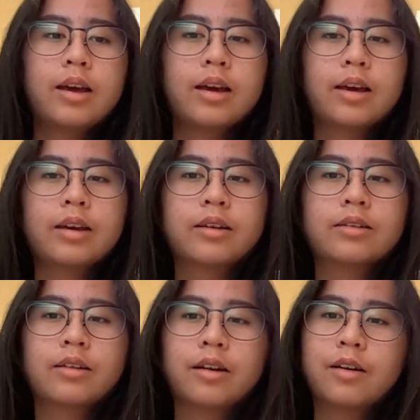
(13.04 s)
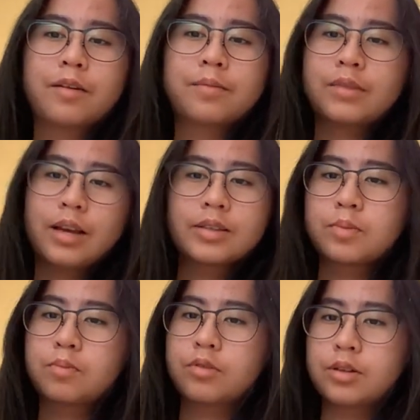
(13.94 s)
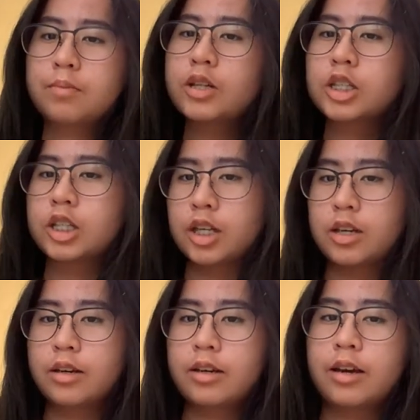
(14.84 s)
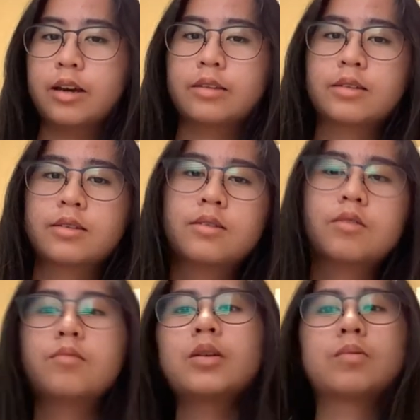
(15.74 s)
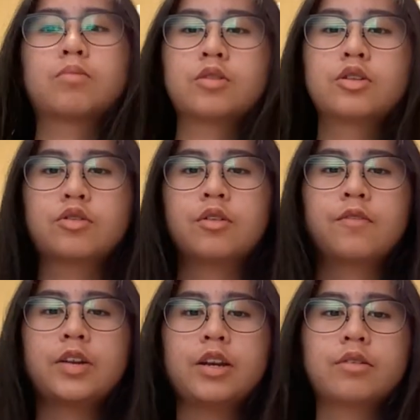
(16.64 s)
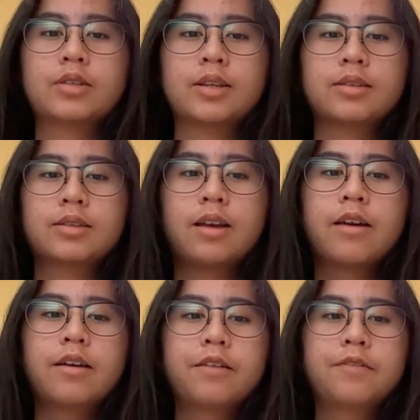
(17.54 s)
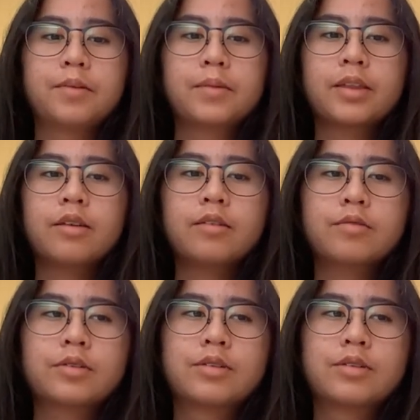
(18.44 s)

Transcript: and um, that's pretty much it and this is going to be a pretty short video since filming there was